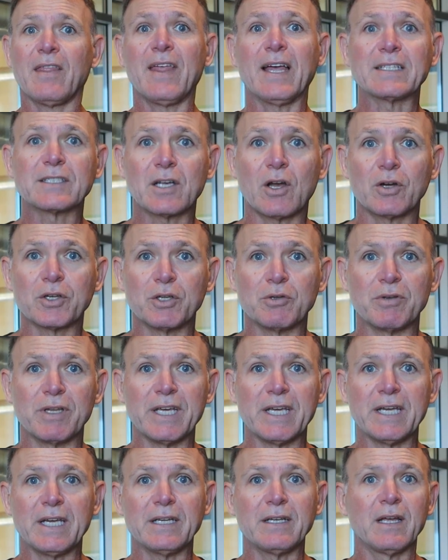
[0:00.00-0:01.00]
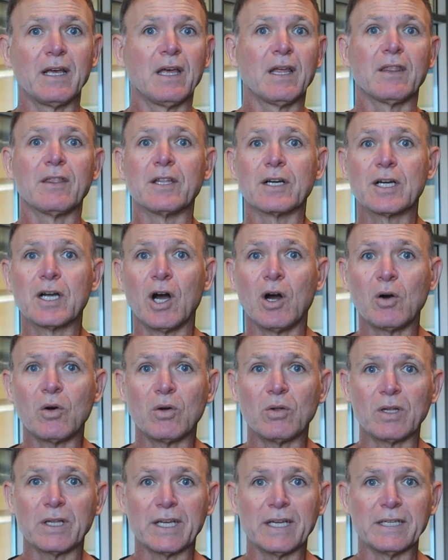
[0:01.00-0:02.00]
That's all you need. The
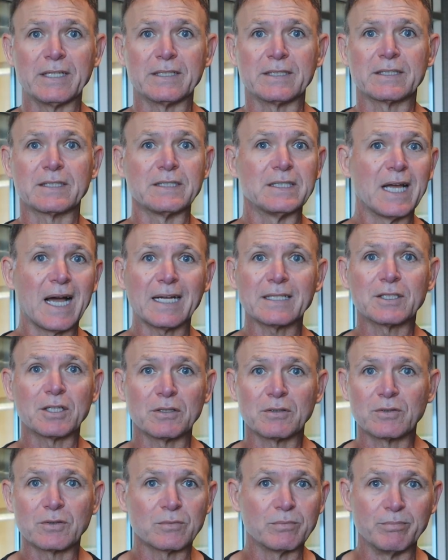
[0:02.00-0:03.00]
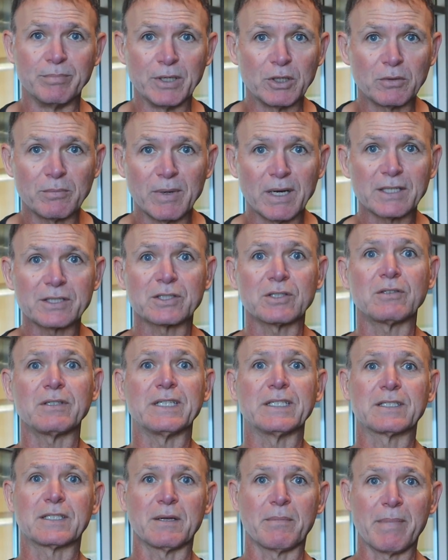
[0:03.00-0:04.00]
goal is not to build muscle,
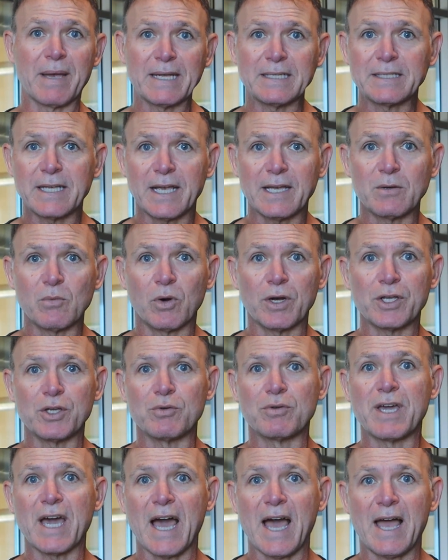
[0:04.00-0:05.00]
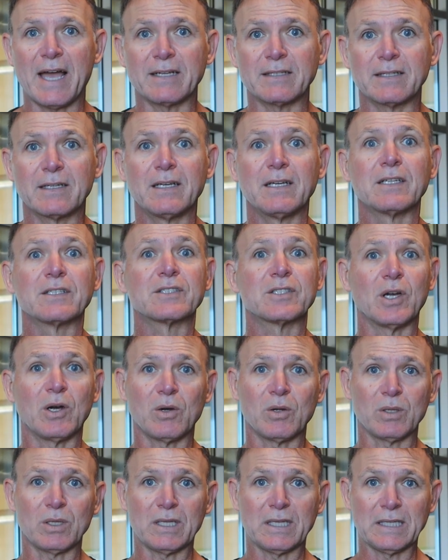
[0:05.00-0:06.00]
it's to maintain what you got.
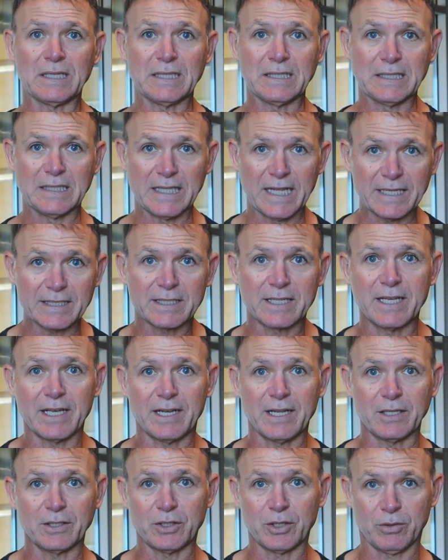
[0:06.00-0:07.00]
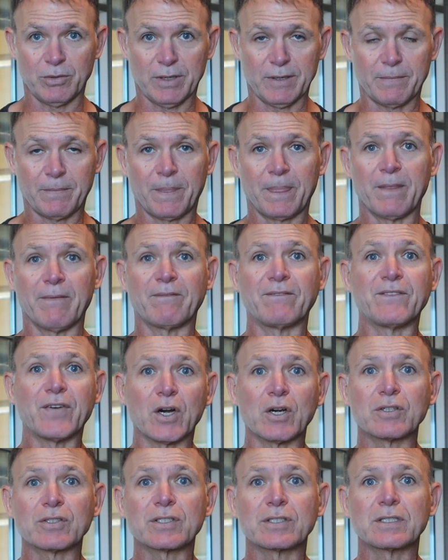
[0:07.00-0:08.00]
So let's get into it. The
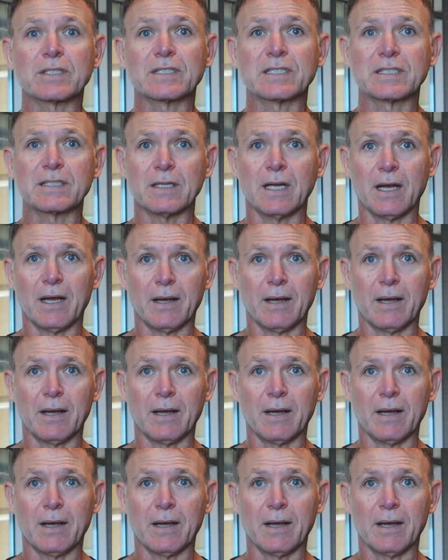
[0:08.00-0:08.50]
first